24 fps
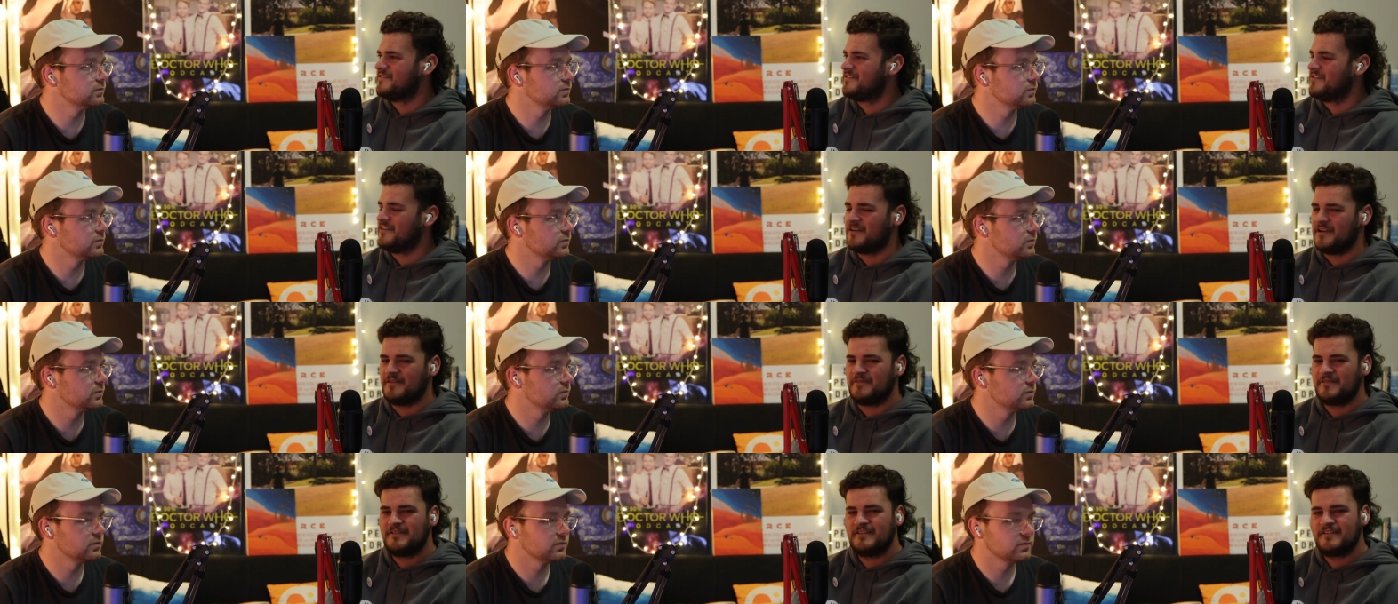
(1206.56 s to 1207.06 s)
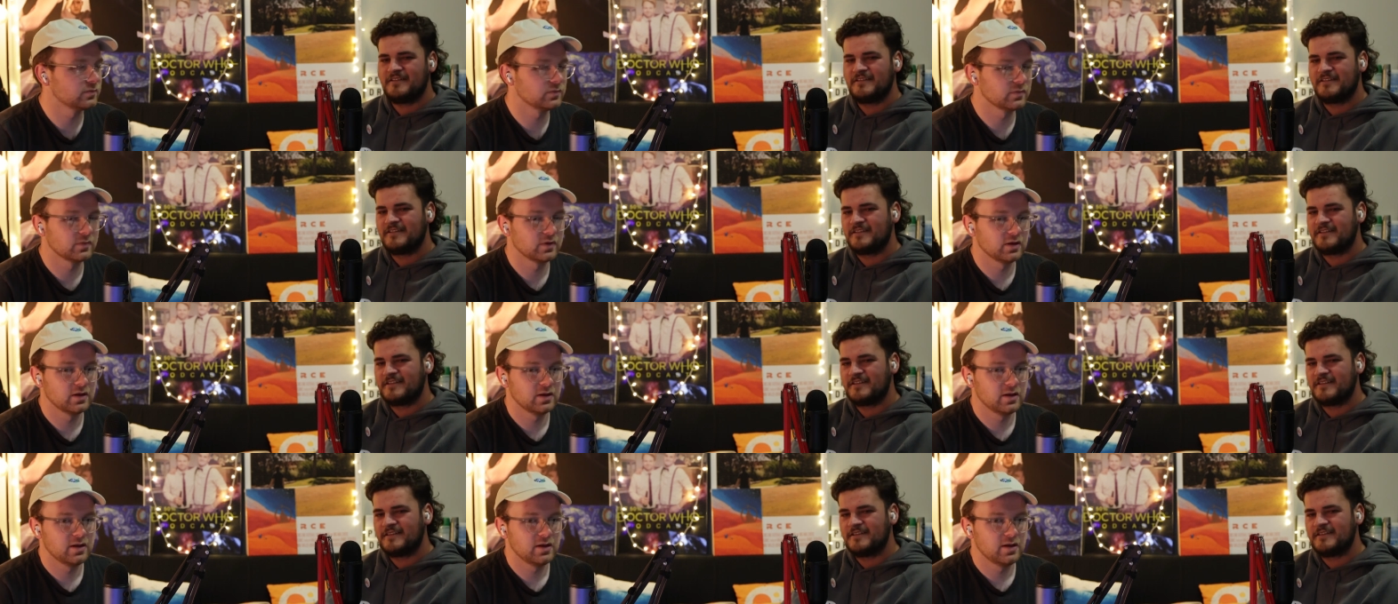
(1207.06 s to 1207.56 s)
Speaker 1: Sorry, what?
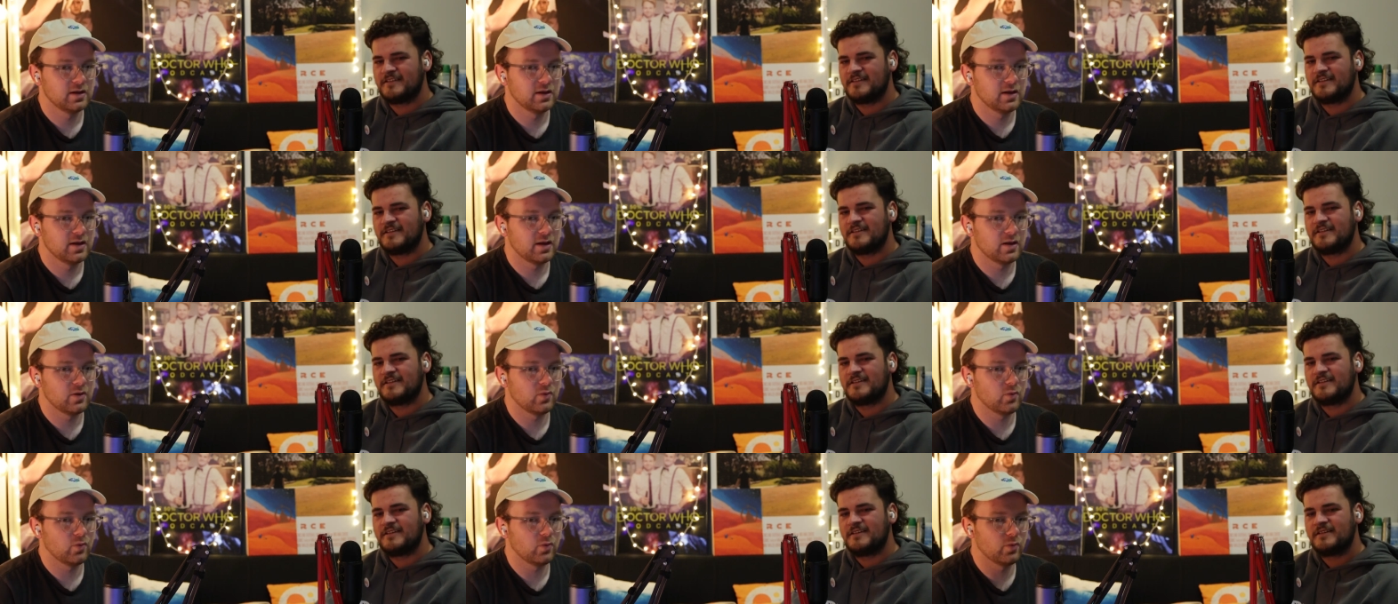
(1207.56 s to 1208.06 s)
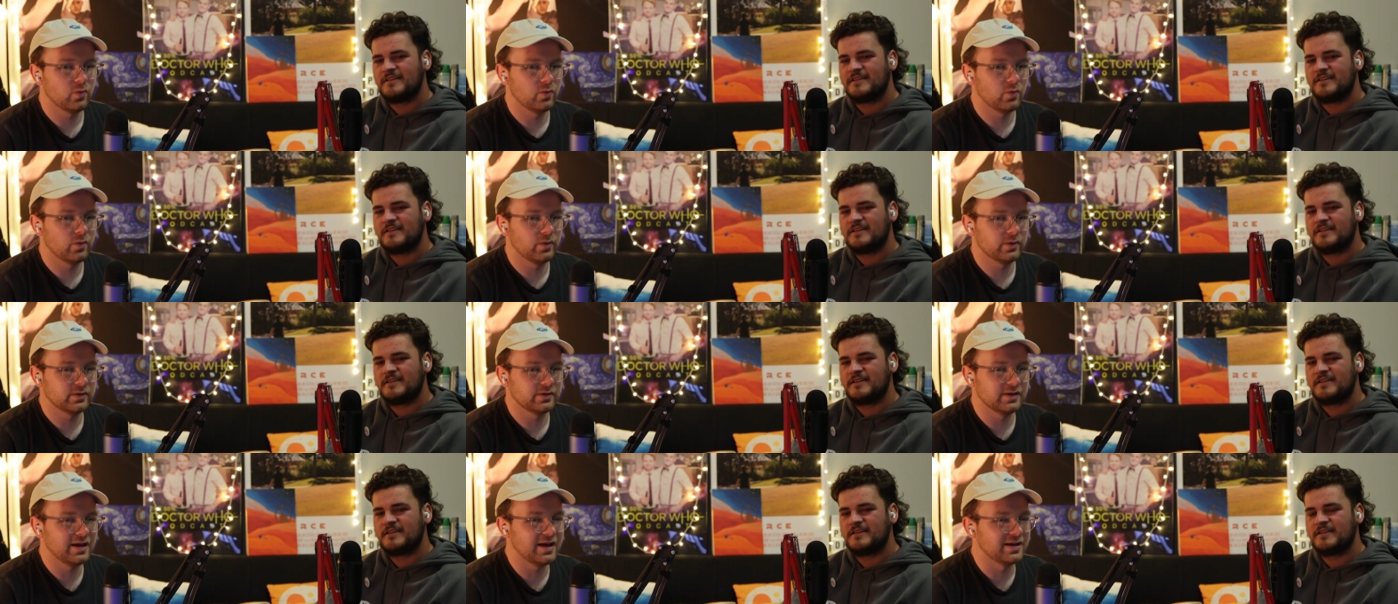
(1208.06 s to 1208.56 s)

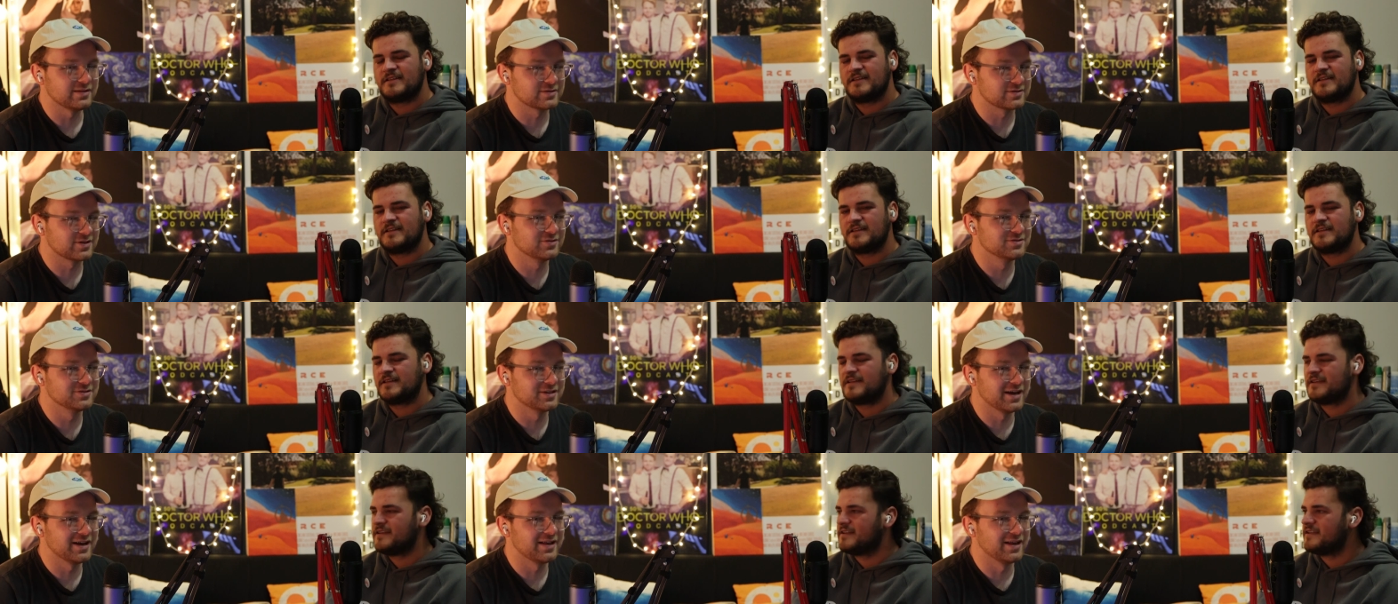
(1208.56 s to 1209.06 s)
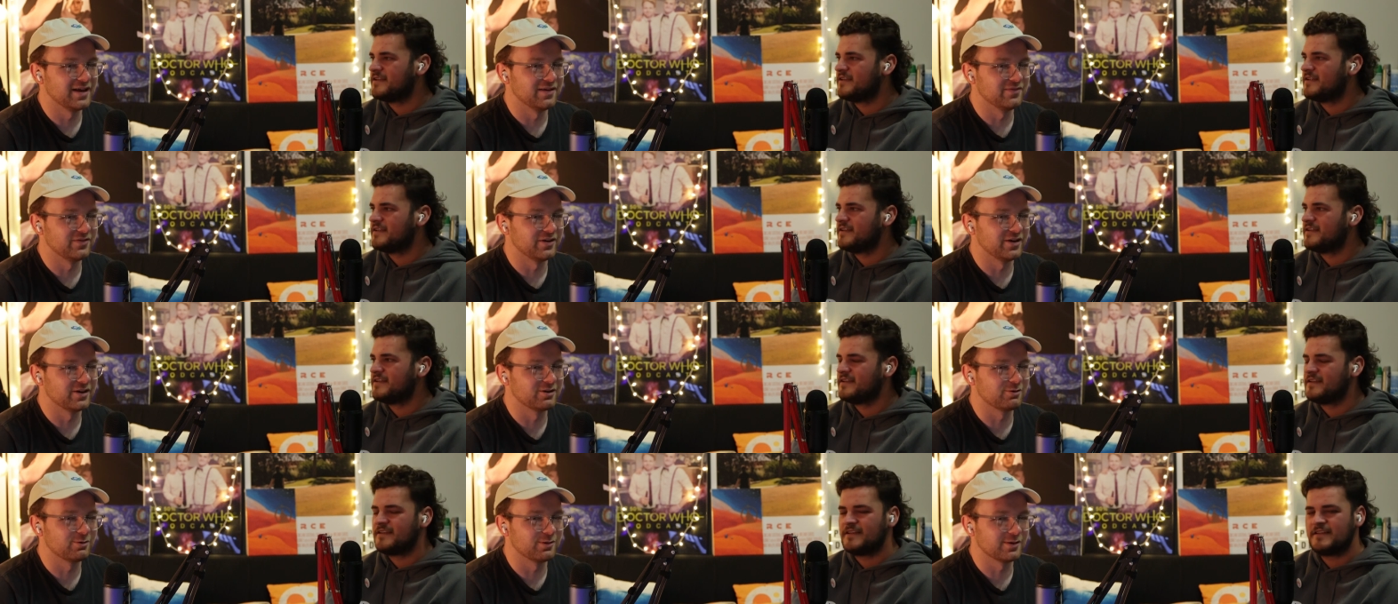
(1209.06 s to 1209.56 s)
Well, yeah, it's gone
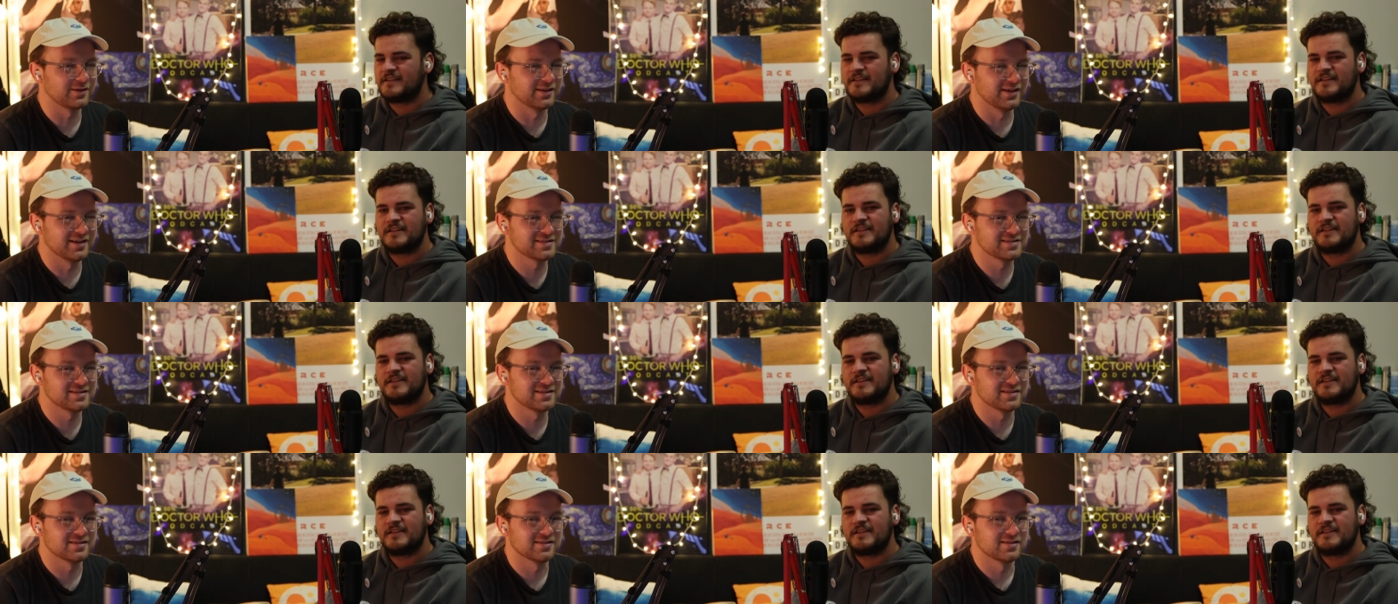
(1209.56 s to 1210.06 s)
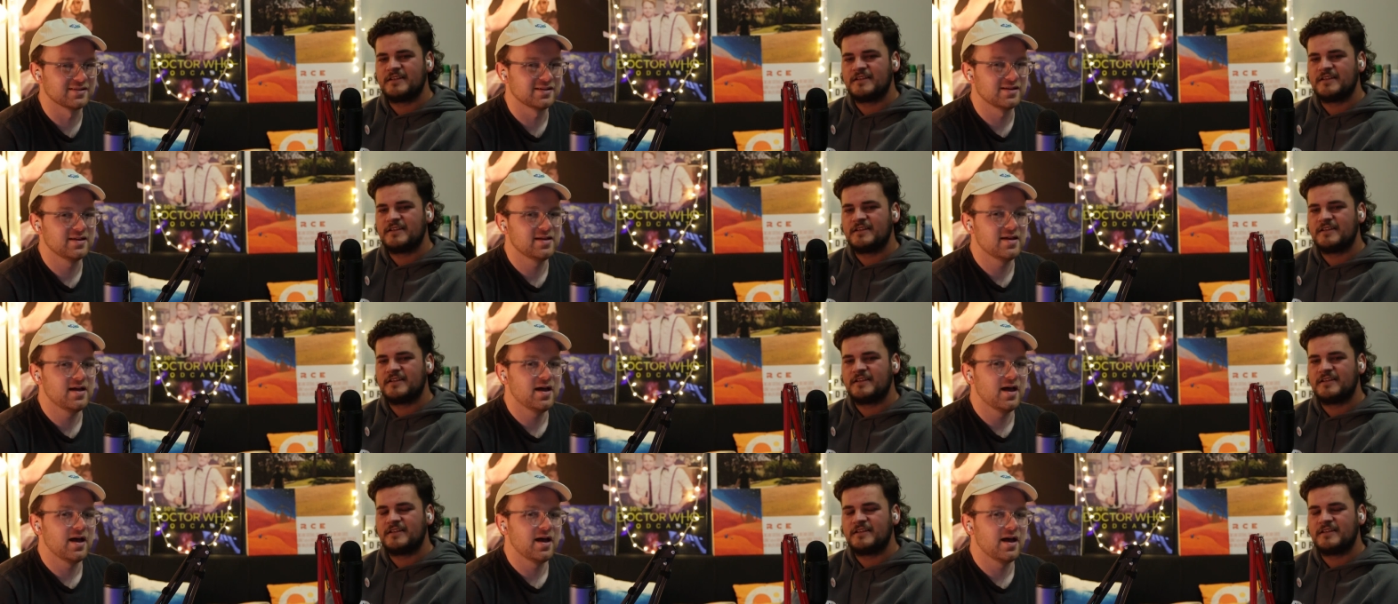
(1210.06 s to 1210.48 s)
daylight very quickly, hasn't it?